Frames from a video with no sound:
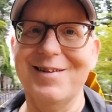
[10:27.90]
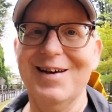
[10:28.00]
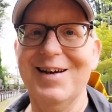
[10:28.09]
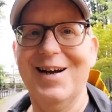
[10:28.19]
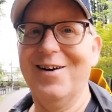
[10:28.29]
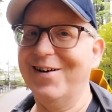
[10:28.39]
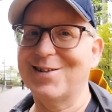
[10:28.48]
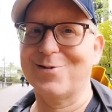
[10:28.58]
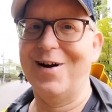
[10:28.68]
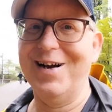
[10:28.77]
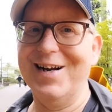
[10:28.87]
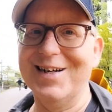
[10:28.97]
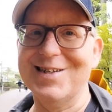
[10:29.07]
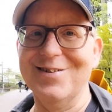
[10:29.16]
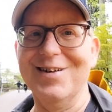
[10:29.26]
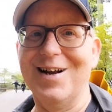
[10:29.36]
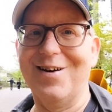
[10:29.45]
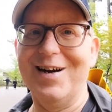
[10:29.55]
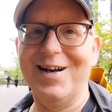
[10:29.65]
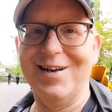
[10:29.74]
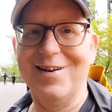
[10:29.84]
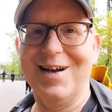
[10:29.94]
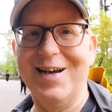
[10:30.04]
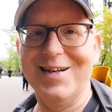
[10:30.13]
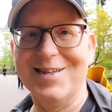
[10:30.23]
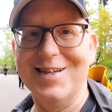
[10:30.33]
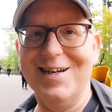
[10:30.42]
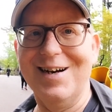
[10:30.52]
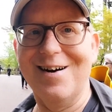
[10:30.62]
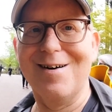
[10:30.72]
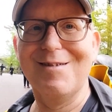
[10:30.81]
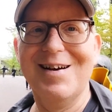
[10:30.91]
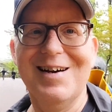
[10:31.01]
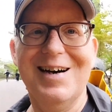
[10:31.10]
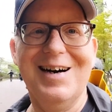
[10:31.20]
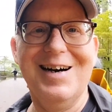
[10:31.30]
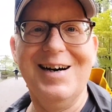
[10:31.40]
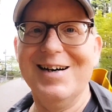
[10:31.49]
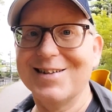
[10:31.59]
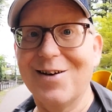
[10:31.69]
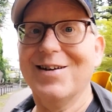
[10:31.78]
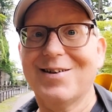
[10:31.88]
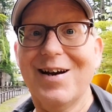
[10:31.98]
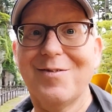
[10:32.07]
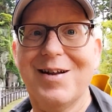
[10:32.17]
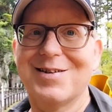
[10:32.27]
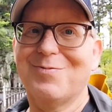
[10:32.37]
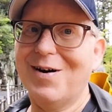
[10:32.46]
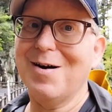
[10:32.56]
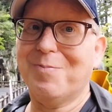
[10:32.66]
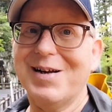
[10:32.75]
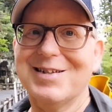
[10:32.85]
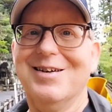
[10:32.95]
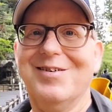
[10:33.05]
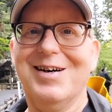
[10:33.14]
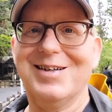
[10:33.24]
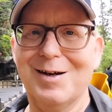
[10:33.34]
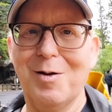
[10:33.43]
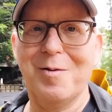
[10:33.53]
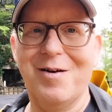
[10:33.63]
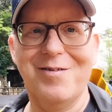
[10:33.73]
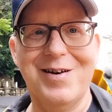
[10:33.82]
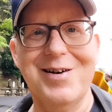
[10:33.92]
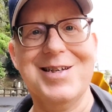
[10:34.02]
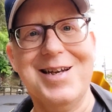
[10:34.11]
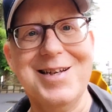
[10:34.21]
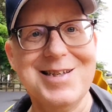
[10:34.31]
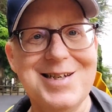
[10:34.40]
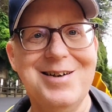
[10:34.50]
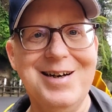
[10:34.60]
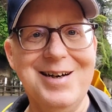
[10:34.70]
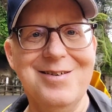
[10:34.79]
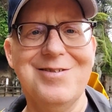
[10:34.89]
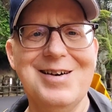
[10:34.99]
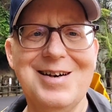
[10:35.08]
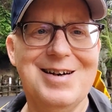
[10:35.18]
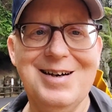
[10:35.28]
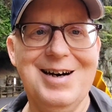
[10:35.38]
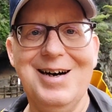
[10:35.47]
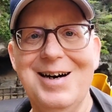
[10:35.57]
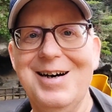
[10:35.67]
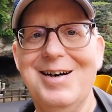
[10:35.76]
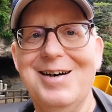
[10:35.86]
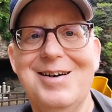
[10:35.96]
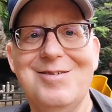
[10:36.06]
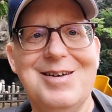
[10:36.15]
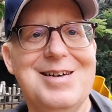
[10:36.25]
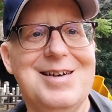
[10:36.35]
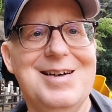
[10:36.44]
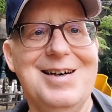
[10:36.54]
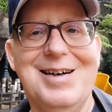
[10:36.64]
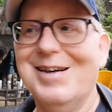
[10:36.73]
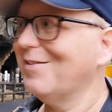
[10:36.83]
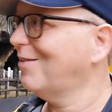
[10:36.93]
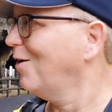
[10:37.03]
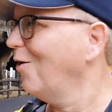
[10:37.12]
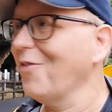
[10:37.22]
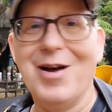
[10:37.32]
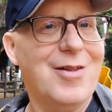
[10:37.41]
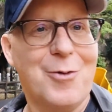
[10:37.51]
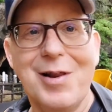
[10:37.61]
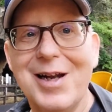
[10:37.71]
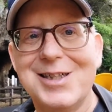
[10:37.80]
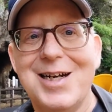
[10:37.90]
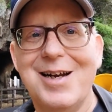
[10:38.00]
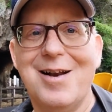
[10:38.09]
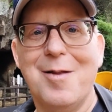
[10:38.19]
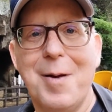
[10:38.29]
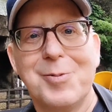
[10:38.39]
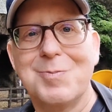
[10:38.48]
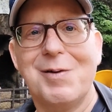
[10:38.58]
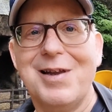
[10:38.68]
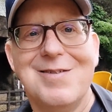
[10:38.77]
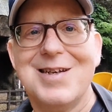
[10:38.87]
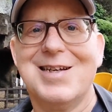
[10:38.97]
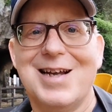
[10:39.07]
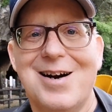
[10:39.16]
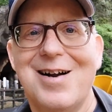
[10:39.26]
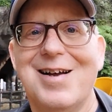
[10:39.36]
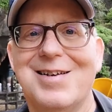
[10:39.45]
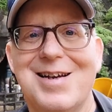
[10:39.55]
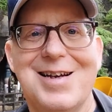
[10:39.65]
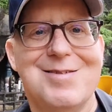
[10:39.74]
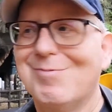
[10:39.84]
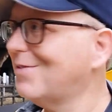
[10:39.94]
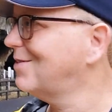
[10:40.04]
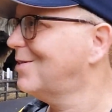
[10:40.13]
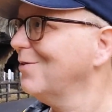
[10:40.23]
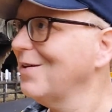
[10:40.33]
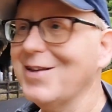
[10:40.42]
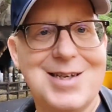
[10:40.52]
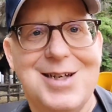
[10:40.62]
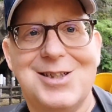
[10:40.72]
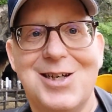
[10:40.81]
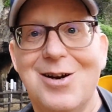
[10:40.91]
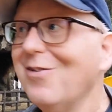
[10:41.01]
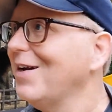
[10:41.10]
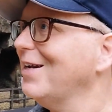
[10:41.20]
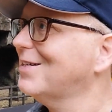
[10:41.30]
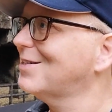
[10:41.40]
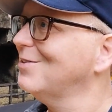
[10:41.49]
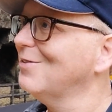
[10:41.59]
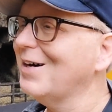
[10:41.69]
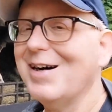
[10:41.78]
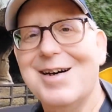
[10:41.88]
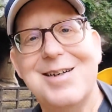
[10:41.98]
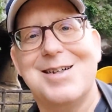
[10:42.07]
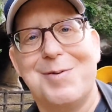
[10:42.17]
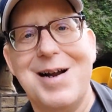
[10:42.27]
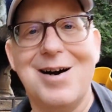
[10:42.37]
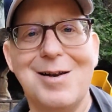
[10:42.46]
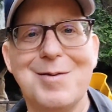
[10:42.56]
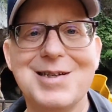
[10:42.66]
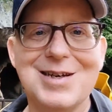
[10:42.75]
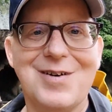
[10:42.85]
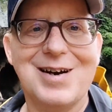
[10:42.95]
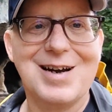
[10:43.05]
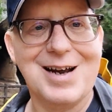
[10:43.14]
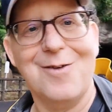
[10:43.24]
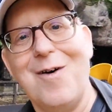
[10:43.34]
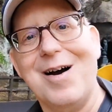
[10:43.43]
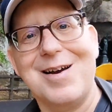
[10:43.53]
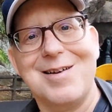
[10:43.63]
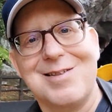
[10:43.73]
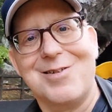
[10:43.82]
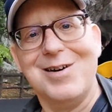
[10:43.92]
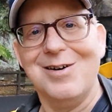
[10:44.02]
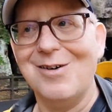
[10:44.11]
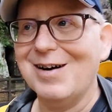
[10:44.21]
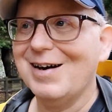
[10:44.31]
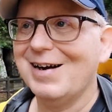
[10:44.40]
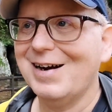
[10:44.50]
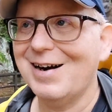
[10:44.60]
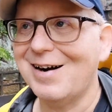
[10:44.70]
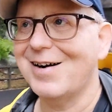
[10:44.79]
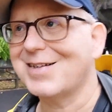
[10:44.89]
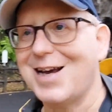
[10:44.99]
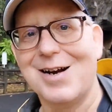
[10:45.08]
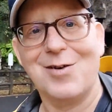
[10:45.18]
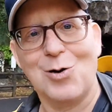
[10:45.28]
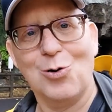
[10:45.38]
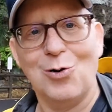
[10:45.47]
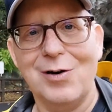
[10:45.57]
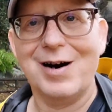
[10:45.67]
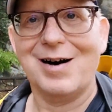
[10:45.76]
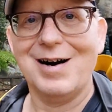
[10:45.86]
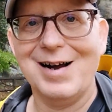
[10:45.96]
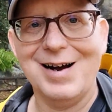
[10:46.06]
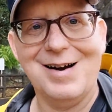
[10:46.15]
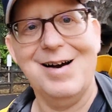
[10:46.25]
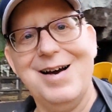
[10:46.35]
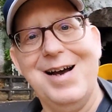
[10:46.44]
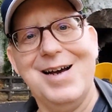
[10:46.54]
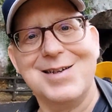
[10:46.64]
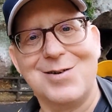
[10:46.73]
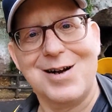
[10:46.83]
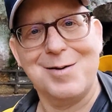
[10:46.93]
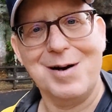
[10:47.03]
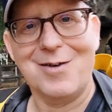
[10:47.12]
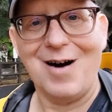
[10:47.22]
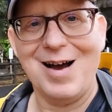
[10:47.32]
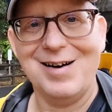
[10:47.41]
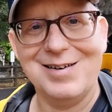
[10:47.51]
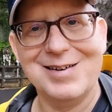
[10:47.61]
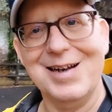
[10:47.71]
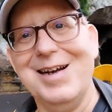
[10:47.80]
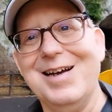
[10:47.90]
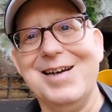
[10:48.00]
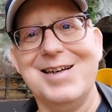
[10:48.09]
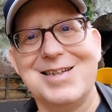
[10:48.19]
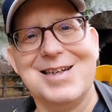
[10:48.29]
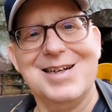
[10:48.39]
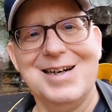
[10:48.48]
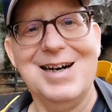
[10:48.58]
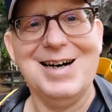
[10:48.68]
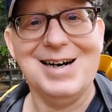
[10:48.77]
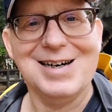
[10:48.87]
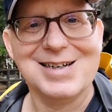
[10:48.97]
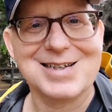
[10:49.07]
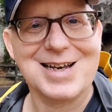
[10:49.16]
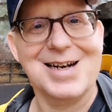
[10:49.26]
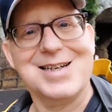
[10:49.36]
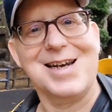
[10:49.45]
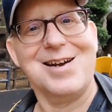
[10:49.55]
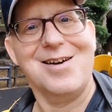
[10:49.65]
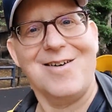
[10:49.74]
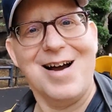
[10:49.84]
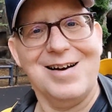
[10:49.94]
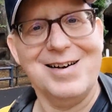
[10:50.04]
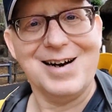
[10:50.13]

over here, and then each of these is the early Buddhist monks over 1,000 years ago was digging into this rock face, and I guess there were some natural caves at the time, and then enlarged them and did some cool artwork and whatever, and did their meditations and their praying inside these slots, and you can see it goes down quite a bit